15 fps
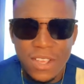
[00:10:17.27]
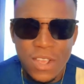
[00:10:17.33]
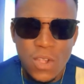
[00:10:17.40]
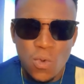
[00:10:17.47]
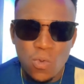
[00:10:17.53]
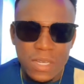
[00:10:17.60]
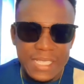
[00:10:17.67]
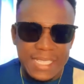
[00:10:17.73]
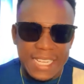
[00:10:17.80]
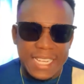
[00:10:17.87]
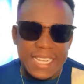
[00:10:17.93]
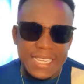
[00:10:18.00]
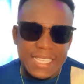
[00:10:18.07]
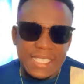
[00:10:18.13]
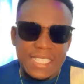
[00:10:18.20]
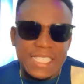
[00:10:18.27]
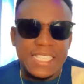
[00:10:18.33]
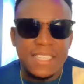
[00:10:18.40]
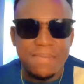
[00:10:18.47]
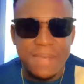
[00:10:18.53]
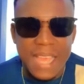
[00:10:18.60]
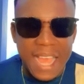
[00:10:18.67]
won take decision
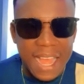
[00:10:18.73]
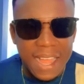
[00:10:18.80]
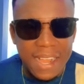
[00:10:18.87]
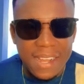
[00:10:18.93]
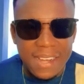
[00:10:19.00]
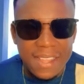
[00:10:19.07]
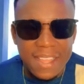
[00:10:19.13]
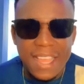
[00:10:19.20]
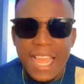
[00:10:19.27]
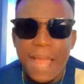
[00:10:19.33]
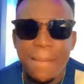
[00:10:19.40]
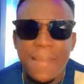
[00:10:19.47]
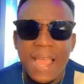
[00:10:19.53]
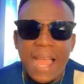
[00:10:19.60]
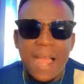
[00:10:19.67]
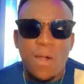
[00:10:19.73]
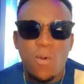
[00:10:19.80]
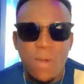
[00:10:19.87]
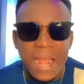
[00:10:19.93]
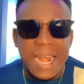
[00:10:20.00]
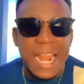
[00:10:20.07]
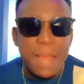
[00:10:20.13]
bia e be how
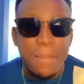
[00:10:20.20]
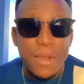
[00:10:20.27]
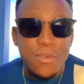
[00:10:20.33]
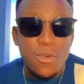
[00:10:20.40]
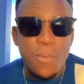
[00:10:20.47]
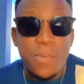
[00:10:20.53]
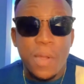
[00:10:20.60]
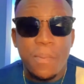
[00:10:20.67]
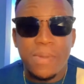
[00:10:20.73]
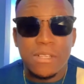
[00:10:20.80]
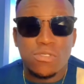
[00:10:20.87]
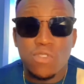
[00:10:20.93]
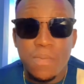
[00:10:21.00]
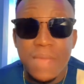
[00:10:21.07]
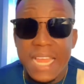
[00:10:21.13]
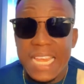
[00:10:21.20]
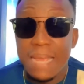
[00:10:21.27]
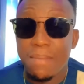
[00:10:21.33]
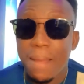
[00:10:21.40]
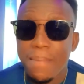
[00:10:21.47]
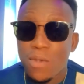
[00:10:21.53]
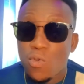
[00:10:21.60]
ana be dum pempem so bia nyama
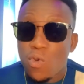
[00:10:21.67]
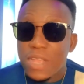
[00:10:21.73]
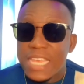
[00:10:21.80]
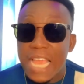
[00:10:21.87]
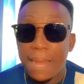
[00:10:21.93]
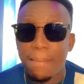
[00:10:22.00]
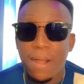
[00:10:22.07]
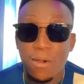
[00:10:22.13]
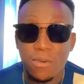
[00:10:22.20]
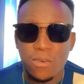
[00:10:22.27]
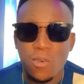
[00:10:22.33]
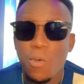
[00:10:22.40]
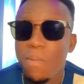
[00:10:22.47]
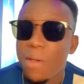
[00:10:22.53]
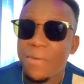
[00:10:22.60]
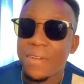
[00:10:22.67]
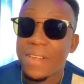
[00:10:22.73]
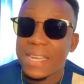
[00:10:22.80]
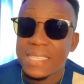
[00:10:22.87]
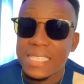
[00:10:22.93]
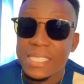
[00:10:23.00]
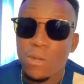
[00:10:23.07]
be ko yi ama won wo be regret
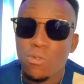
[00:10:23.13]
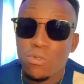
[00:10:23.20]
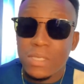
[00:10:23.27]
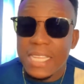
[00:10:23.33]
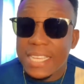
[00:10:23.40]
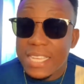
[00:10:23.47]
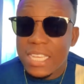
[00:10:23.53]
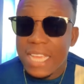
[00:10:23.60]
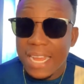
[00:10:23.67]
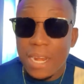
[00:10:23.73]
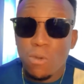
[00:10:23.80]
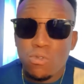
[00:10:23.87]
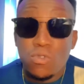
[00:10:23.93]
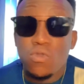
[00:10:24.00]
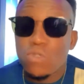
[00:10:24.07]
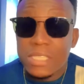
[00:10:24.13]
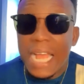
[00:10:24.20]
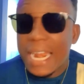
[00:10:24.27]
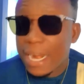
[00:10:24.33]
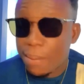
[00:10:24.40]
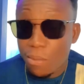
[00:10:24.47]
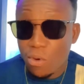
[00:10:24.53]
se wo take ya na wo tu sa
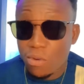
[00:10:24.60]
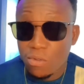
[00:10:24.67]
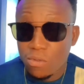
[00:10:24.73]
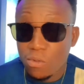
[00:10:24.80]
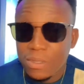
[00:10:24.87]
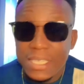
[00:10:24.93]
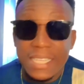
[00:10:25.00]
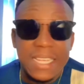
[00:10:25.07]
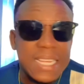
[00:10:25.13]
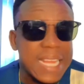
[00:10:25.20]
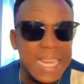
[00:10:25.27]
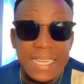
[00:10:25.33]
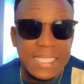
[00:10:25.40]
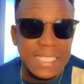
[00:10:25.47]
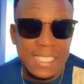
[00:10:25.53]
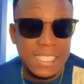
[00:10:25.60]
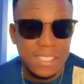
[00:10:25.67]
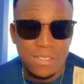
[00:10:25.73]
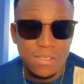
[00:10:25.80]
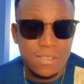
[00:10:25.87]
na mo wo take that decision no.